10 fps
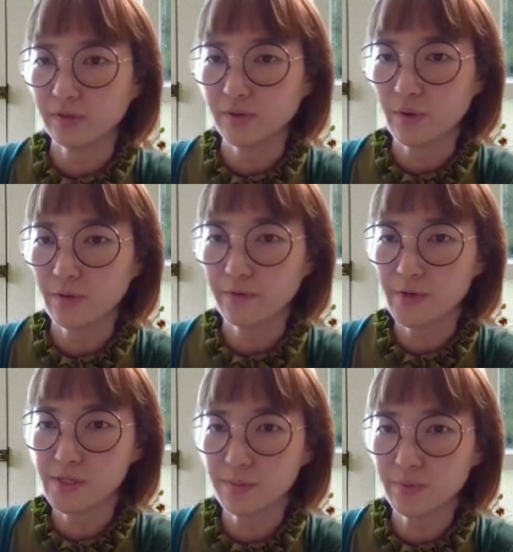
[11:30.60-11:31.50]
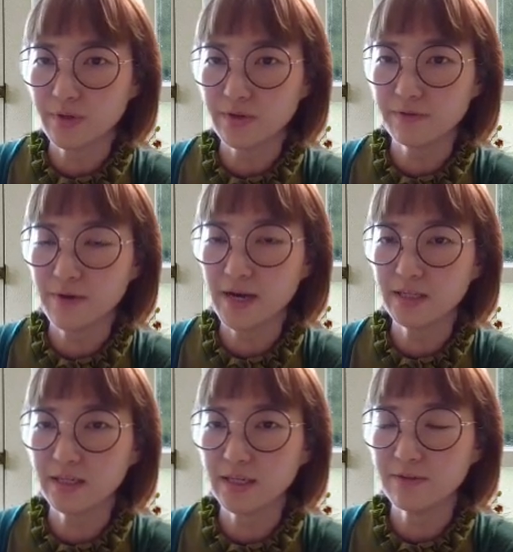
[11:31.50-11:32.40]
So, for example, if
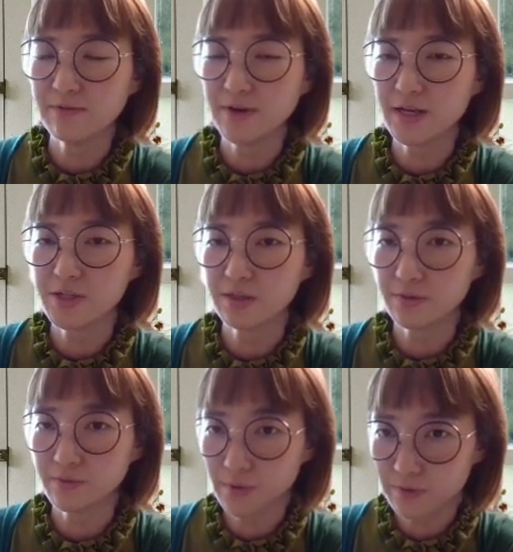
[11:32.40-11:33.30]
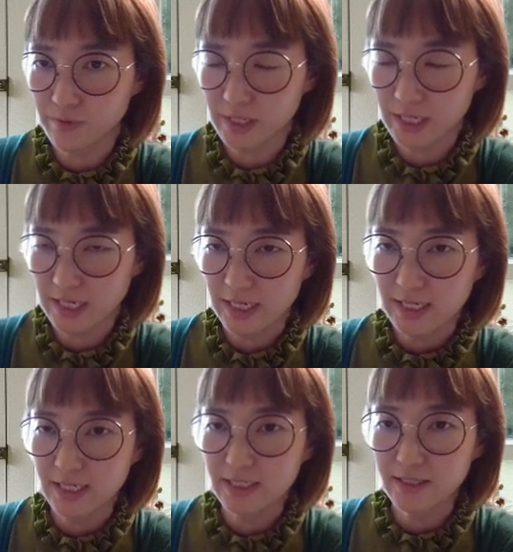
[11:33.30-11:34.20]
white invades at the 3-3,
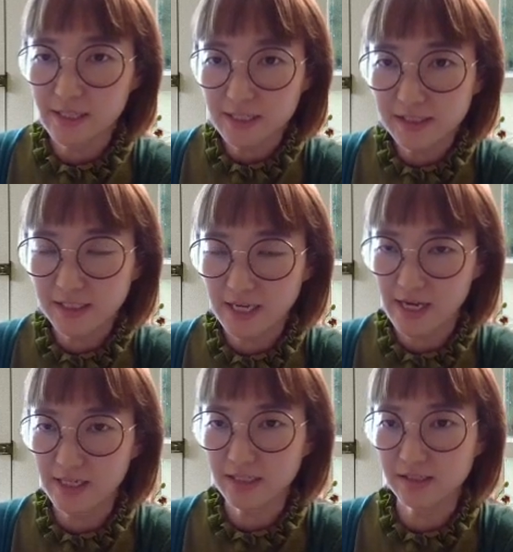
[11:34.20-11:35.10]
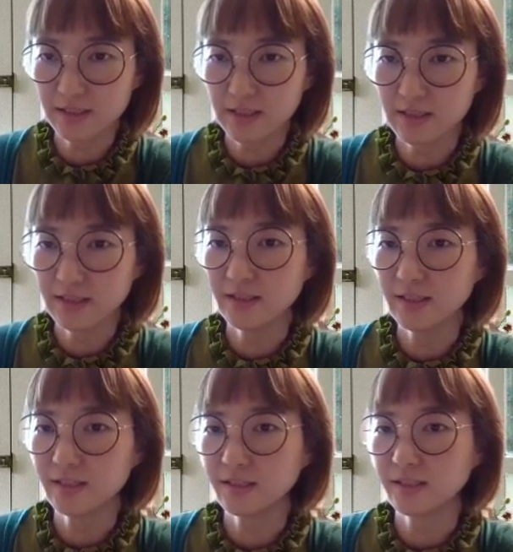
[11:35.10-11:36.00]
in this case, this
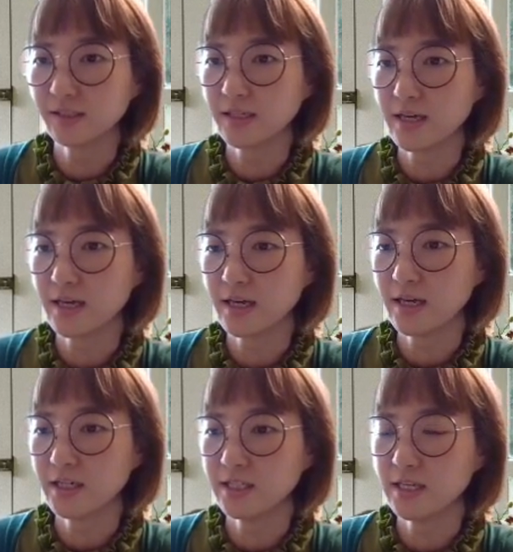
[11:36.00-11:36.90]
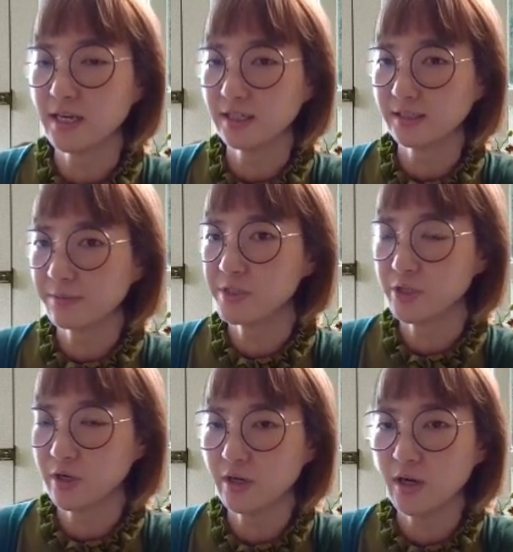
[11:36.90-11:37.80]
is an
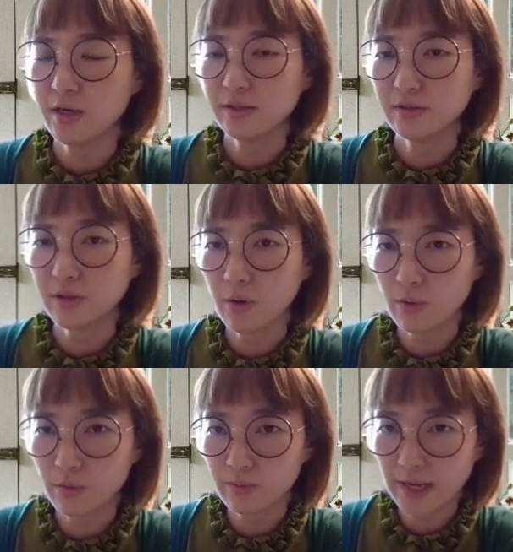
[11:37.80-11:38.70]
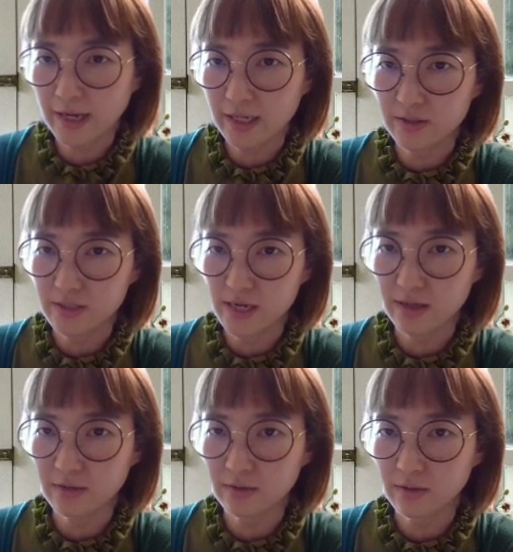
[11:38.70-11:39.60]
exceptional, so black can
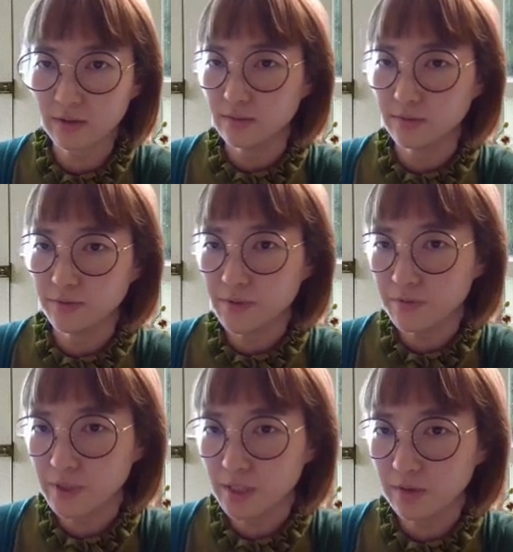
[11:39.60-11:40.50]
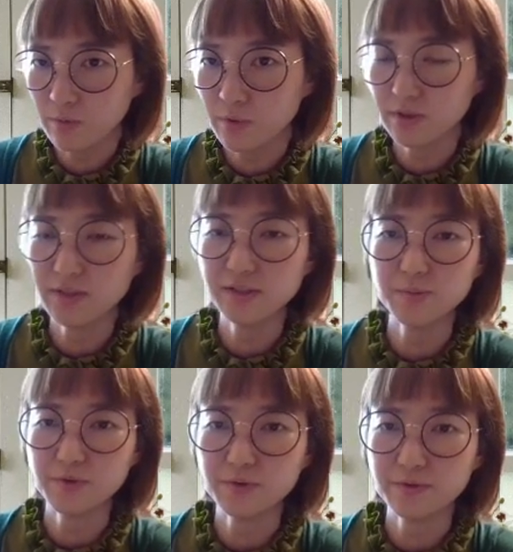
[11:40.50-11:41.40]
attack the 3-3 with this
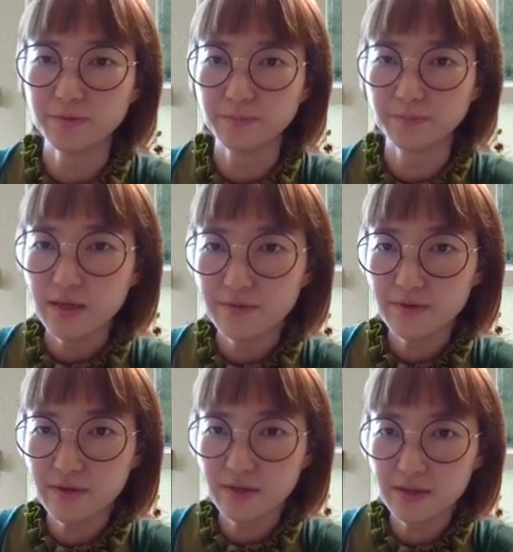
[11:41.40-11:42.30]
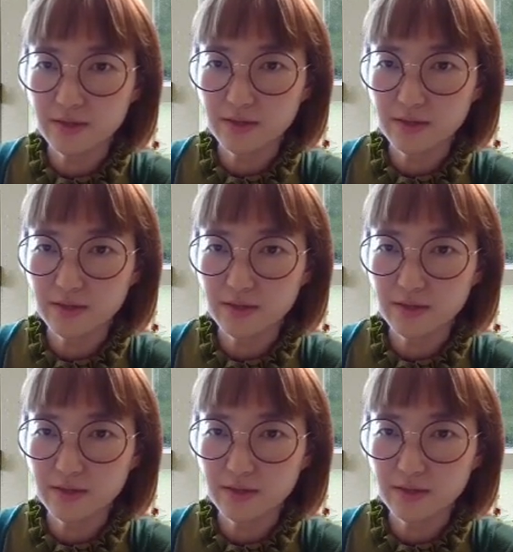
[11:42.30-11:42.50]
move. Even